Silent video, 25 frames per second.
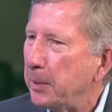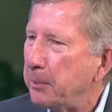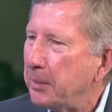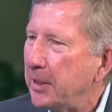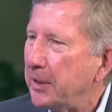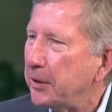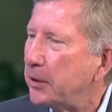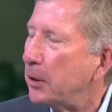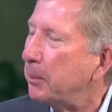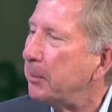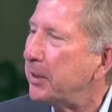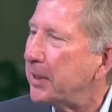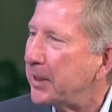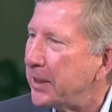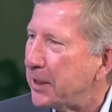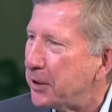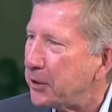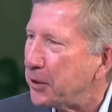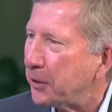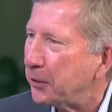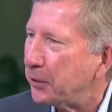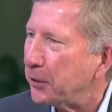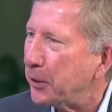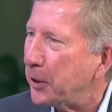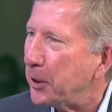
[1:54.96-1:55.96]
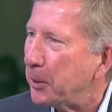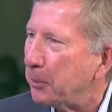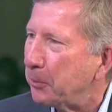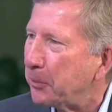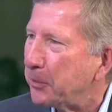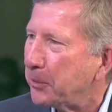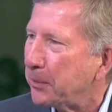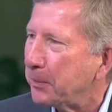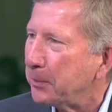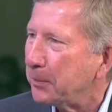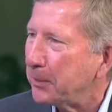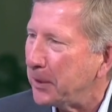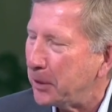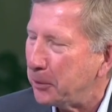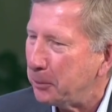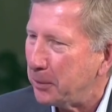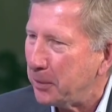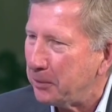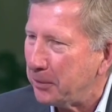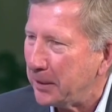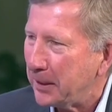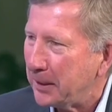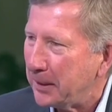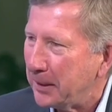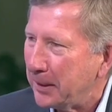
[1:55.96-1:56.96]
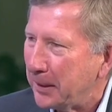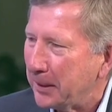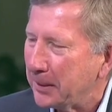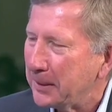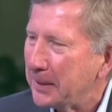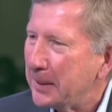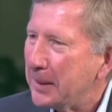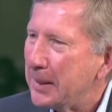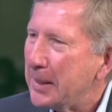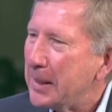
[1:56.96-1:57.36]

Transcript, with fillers: maybe in communication terms. Let's be very clear.